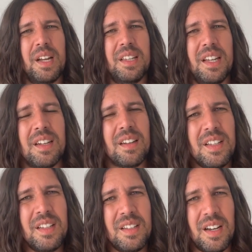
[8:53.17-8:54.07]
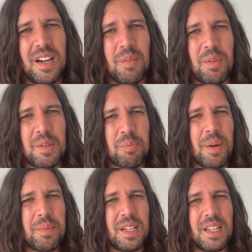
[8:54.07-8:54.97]
And then with the
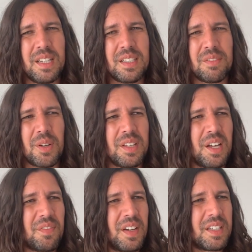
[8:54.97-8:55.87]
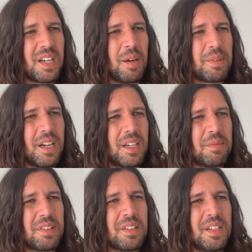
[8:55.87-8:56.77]
Premier League, you've got the FA Cup
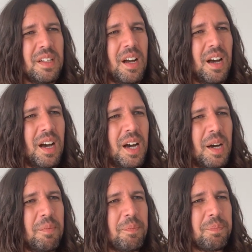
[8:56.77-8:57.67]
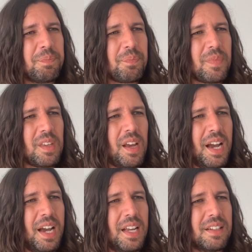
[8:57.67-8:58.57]
games,
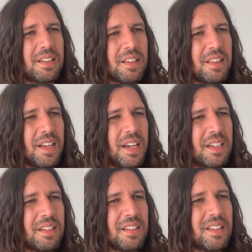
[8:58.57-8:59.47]
and then